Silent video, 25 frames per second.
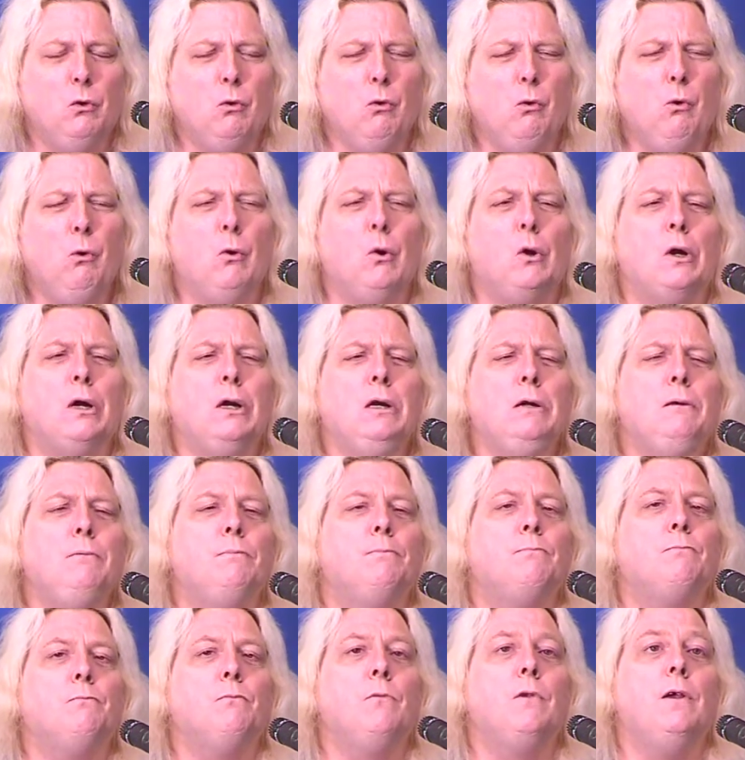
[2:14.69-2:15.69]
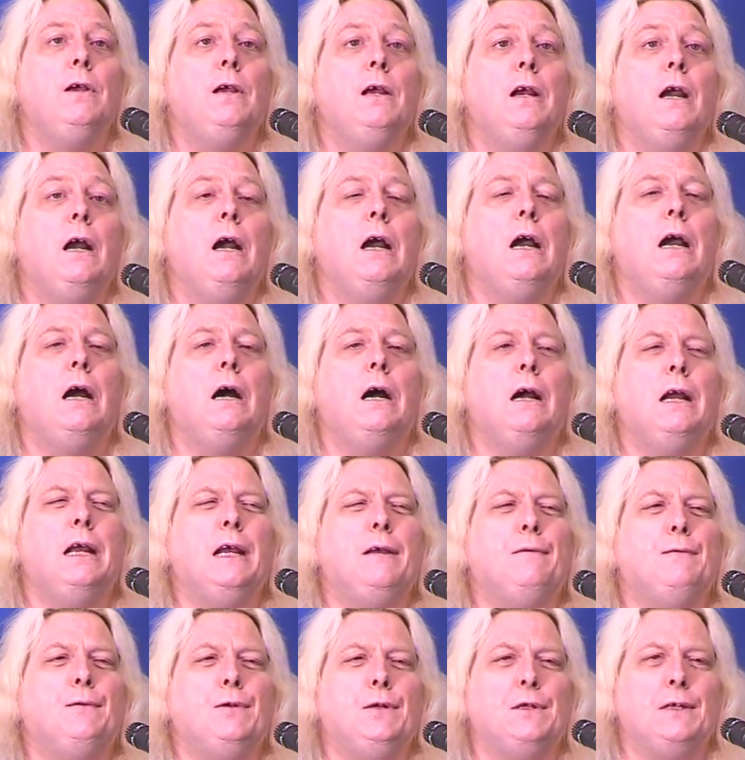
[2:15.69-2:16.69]
Or,
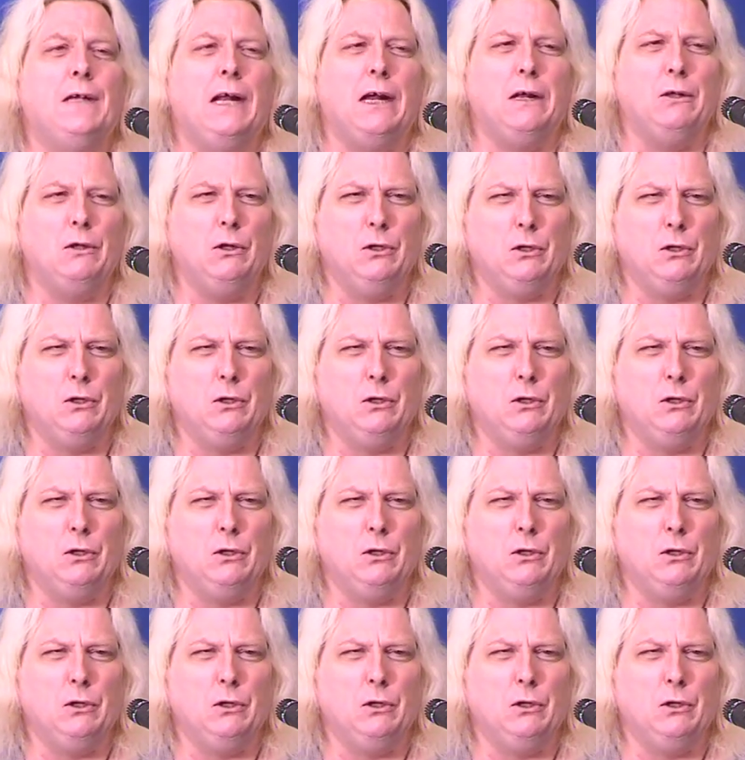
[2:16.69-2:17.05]
if you're not